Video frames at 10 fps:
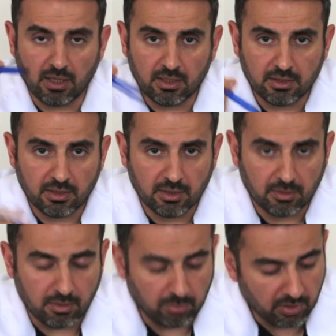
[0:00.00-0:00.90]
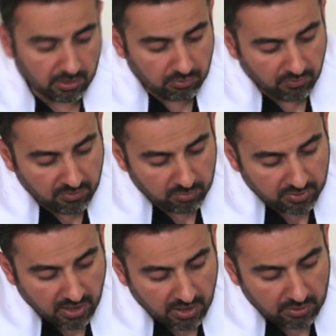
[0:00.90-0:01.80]
and the part of the
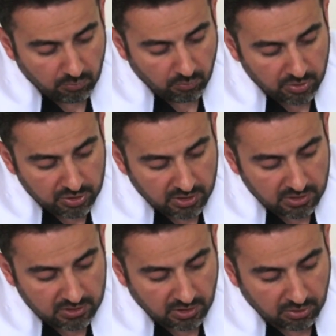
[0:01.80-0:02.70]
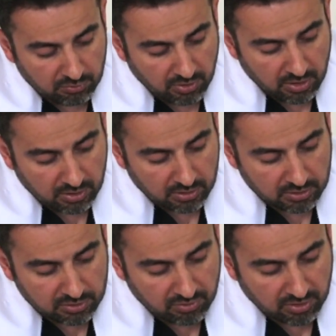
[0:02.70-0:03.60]
brain which is in direct,
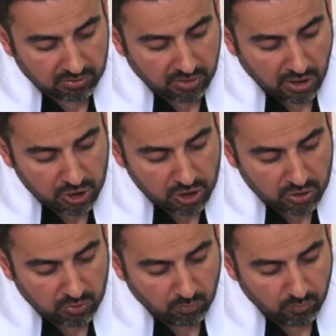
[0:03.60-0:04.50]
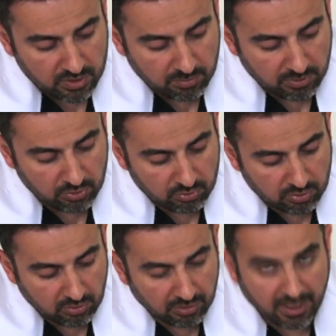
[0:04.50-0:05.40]
direct connection with the
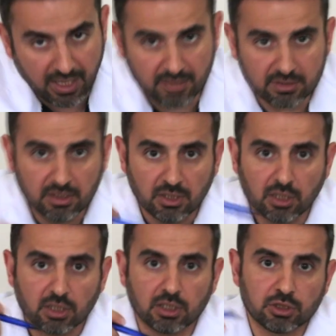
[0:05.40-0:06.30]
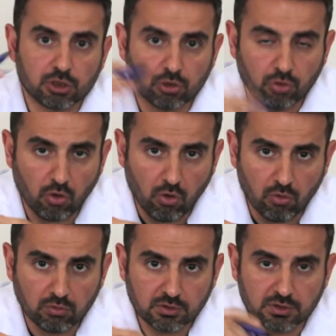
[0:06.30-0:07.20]
pituitary gland
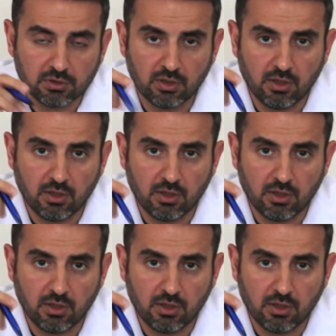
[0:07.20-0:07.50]
controls